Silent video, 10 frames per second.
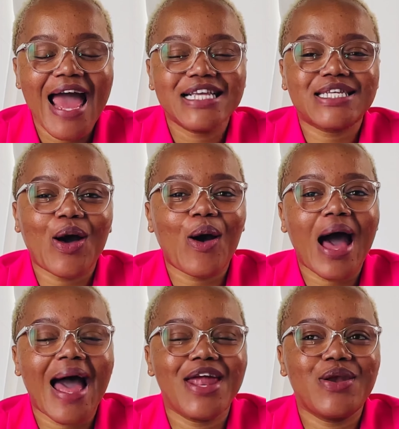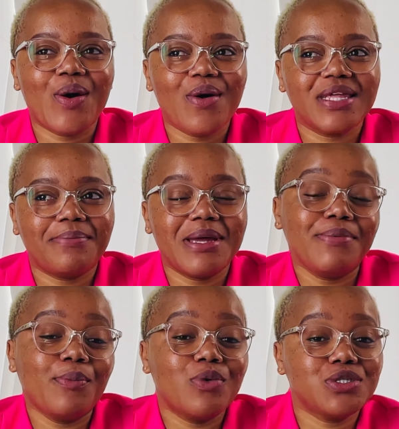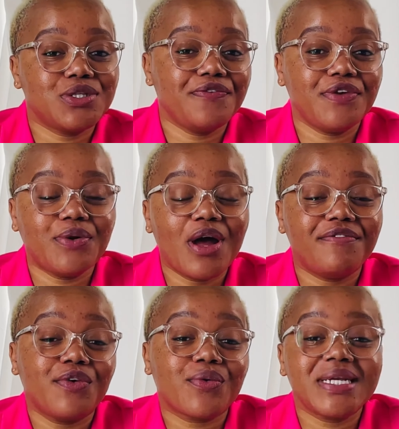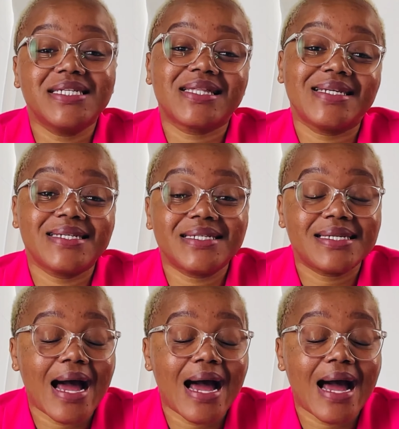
So I know that maybe most of you have already started